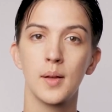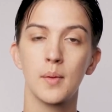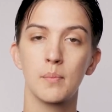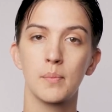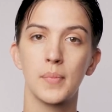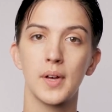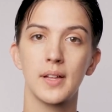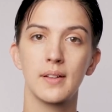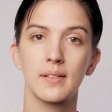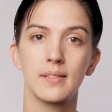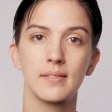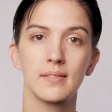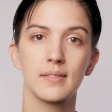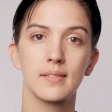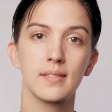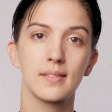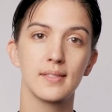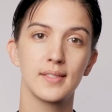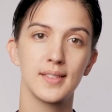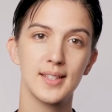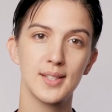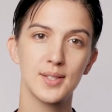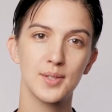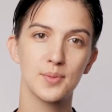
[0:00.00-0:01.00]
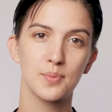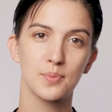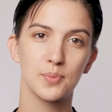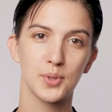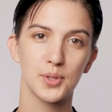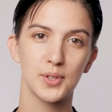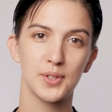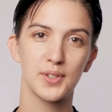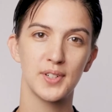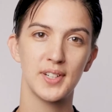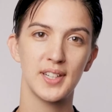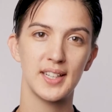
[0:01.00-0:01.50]
but this
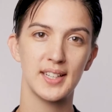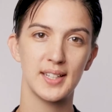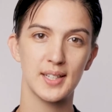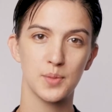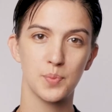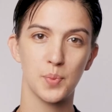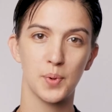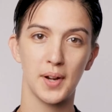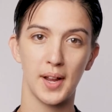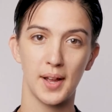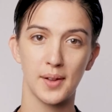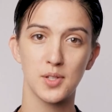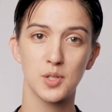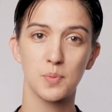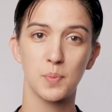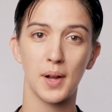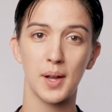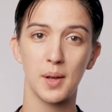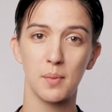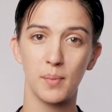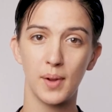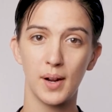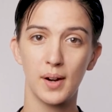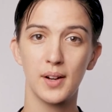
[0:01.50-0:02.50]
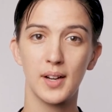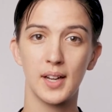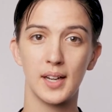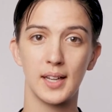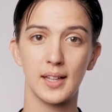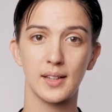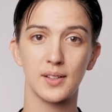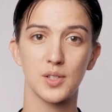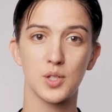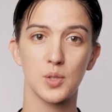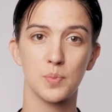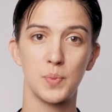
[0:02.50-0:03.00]
word is pronounced by American
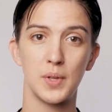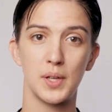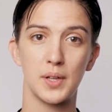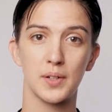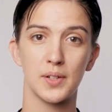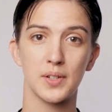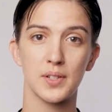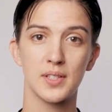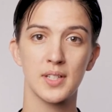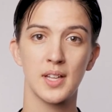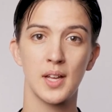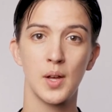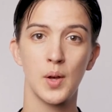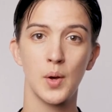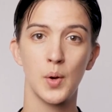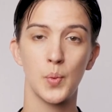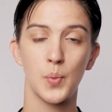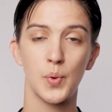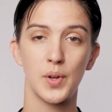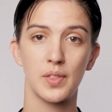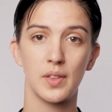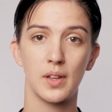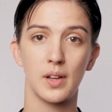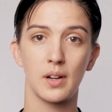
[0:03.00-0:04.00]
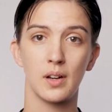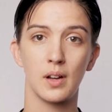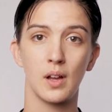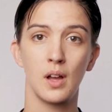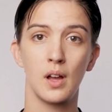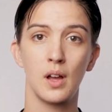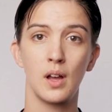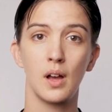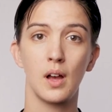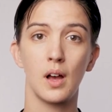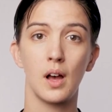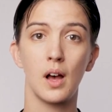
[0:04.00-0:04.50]
English speakers with an
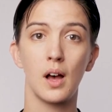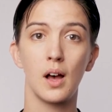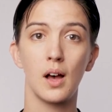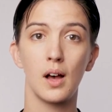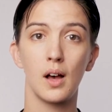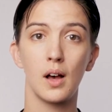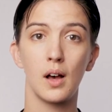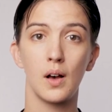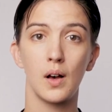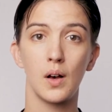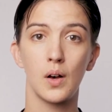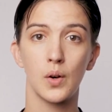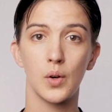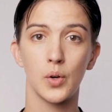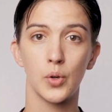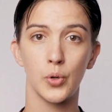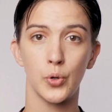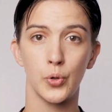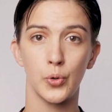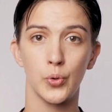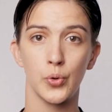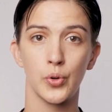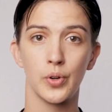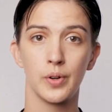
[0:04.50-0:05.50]
O.